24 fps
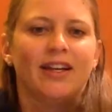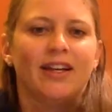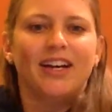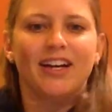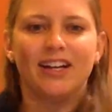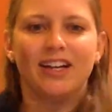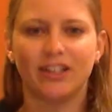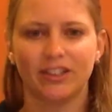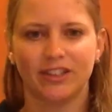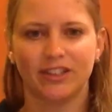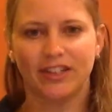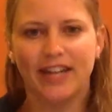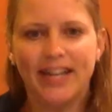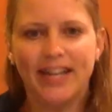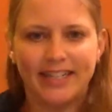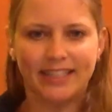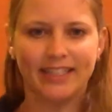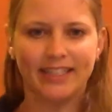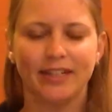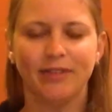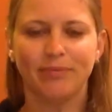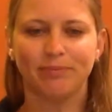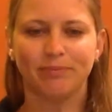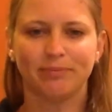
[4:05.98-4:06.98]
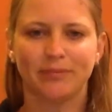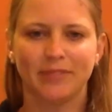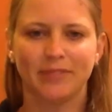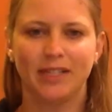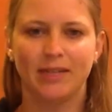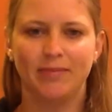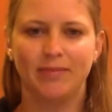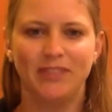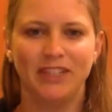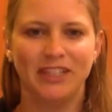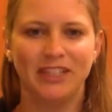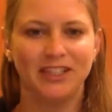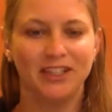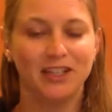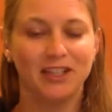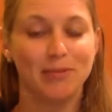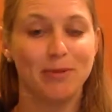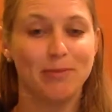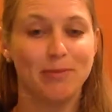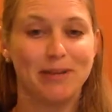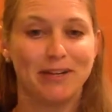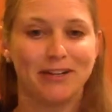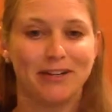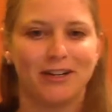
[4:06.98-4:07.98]
All right, I'm feeling a little
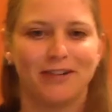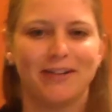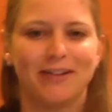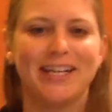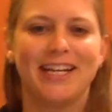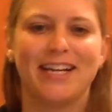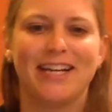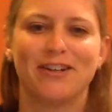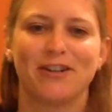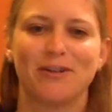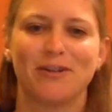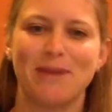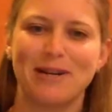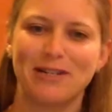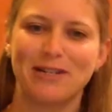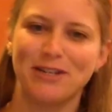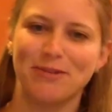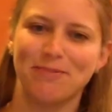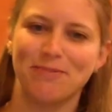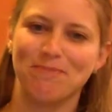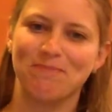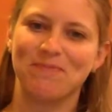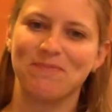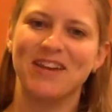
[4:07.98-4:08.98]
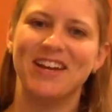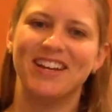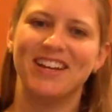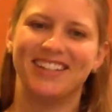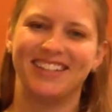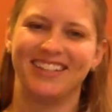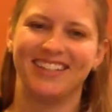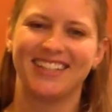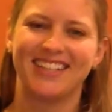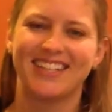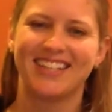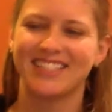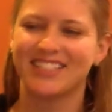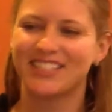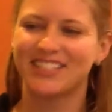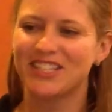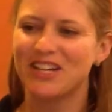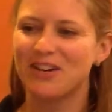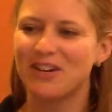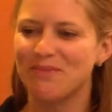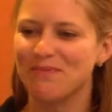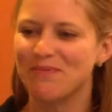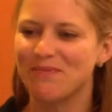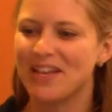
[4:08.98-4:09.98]
bit better already. I don't know about you.
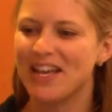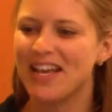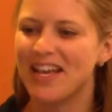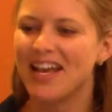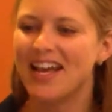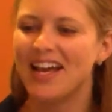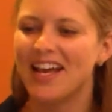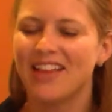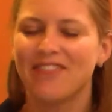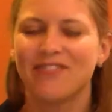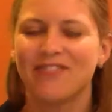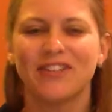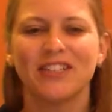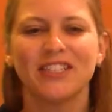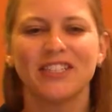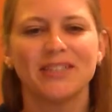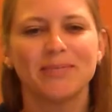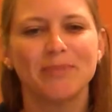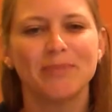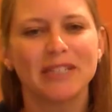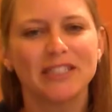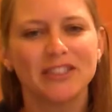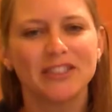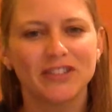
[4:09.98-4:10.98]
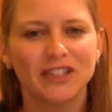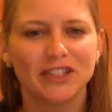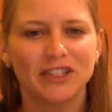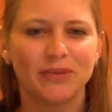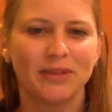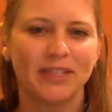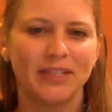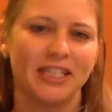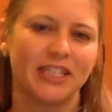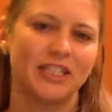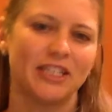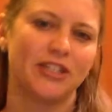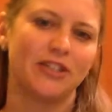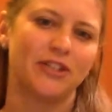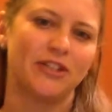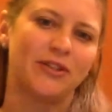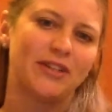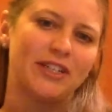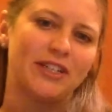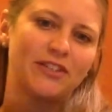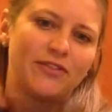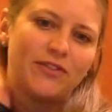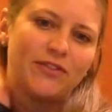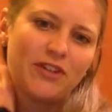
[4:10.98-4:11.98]
So, first big stretch we're going to do
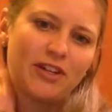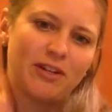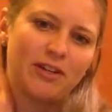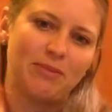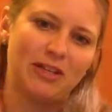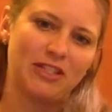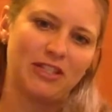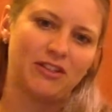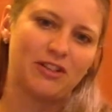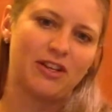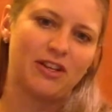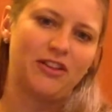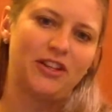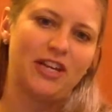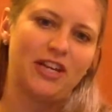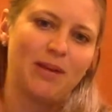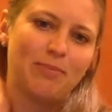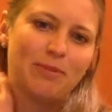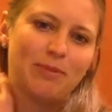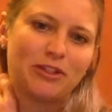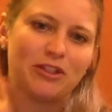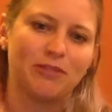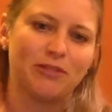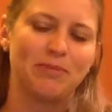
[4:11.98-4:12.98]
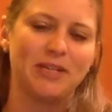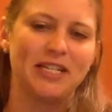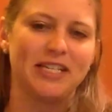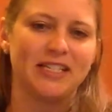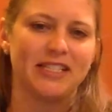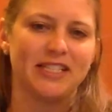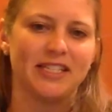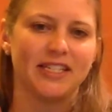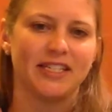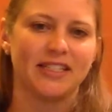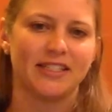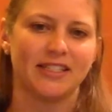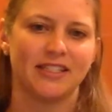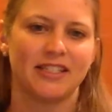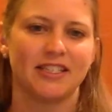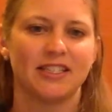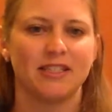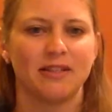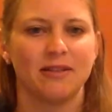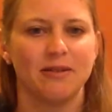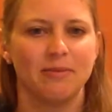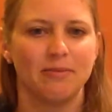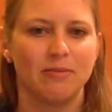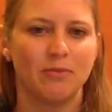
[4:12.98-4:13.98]
is for a muscle called the upper trapezius. This is
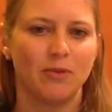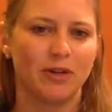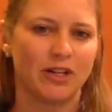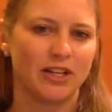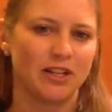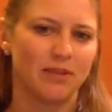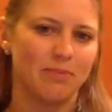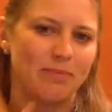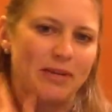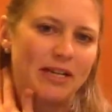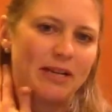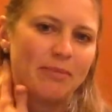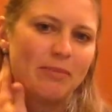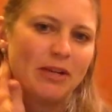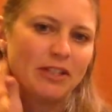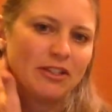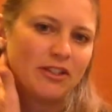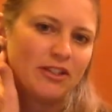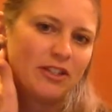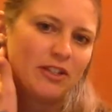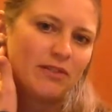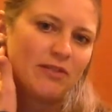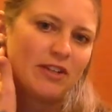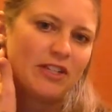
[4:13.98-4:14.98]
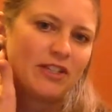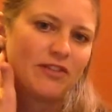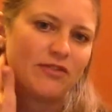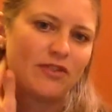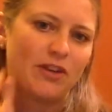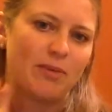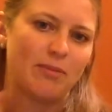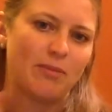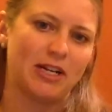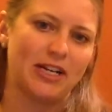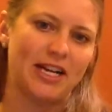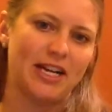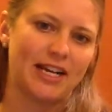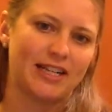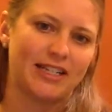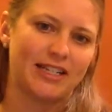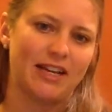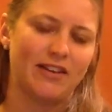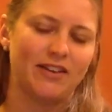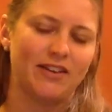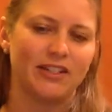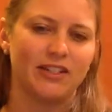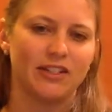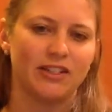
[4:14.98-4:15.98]
one of the big muscles that runs from our neck
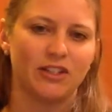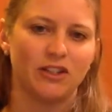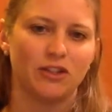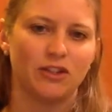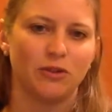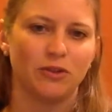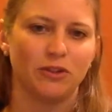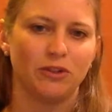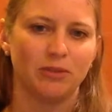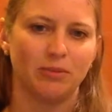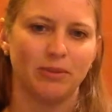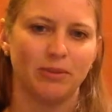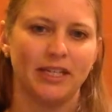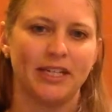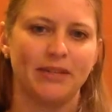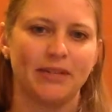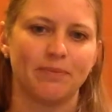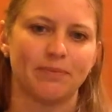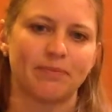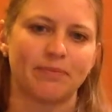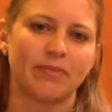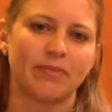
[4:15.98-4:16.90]
down into the shoulder blade.